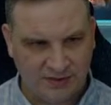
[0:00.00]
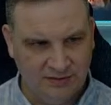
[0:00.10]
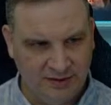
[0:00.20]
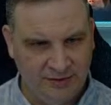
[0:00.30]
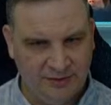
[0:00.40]

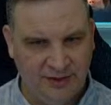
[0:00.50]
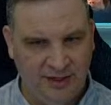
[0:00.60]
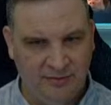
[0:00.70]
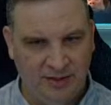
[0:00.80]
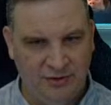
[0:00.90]
later
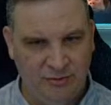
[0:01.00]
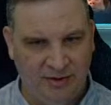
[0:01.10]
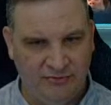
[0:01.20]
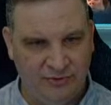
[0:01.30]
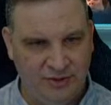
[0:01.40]
tonight when I do
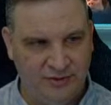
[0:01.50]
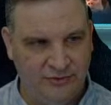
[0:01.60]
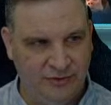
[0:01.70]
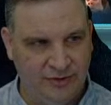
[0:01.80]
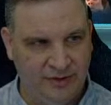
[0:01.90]
my footage
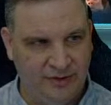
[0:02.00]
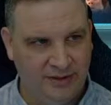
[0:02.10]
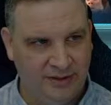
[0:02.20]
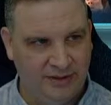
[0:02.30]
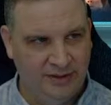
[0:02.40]
for the
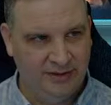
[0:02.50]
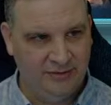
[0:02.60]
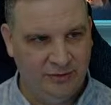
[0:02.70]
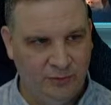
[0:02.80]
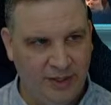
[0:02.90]

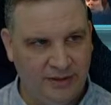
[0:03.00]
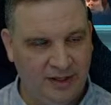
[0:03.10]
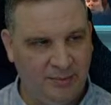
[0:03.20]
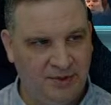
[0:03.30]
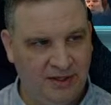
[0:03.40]
for the weekly
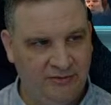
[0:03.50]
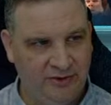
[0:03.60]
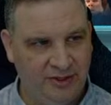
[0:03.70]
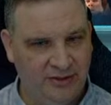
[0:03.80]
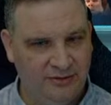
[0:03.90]
update
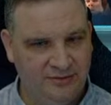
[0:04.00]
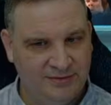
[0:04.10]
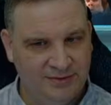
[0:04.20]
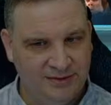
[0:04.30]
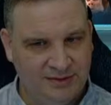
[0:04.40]
video.
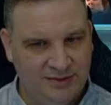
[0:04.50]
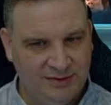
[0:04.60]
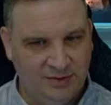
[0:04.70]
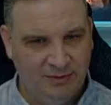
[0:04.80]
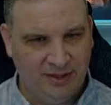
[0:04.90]

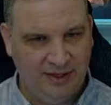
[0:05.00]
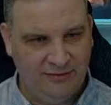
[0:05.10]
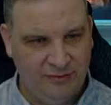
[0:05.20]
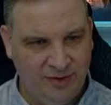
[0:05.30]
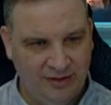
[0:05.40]
We will
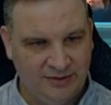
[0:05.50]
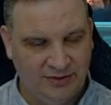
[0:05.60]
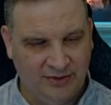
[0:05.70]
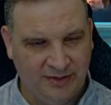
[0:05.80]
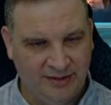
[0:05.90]
have the relic
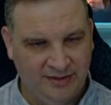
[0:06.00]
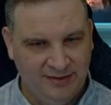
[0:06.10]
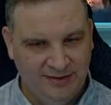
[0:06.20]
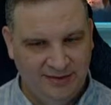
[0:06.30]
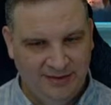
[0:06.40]
Tarkin.
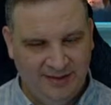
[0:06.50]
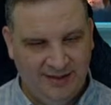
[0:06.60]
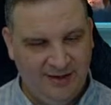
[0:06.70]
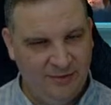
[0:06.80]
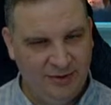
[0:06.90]

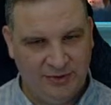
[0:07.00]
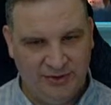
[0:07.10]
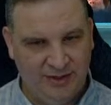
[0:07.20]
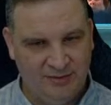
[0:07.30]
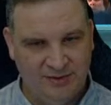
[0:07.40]
And I really
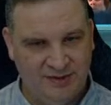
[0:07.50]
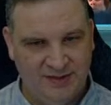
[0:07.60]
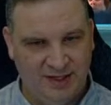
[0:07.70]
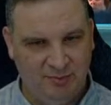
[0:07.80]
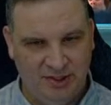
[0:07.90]
thought it was going to
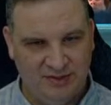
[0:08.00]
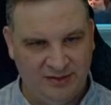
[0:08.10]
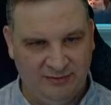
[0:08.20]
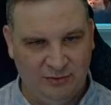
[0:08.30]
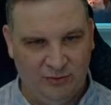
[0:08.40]
take me
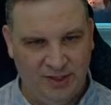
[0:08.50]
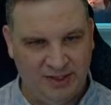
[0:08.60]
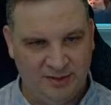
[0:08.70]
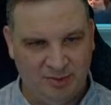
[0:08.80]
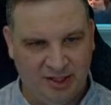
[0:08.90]
several
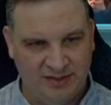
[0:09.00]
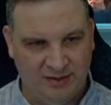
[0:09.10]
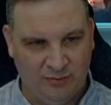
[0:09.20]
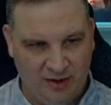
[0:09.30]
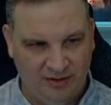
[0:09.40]
weeks because I
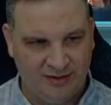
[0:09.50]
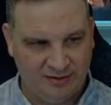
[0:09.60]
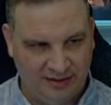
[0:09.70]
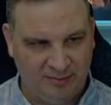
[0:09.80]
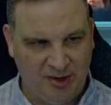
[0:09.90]
reliced like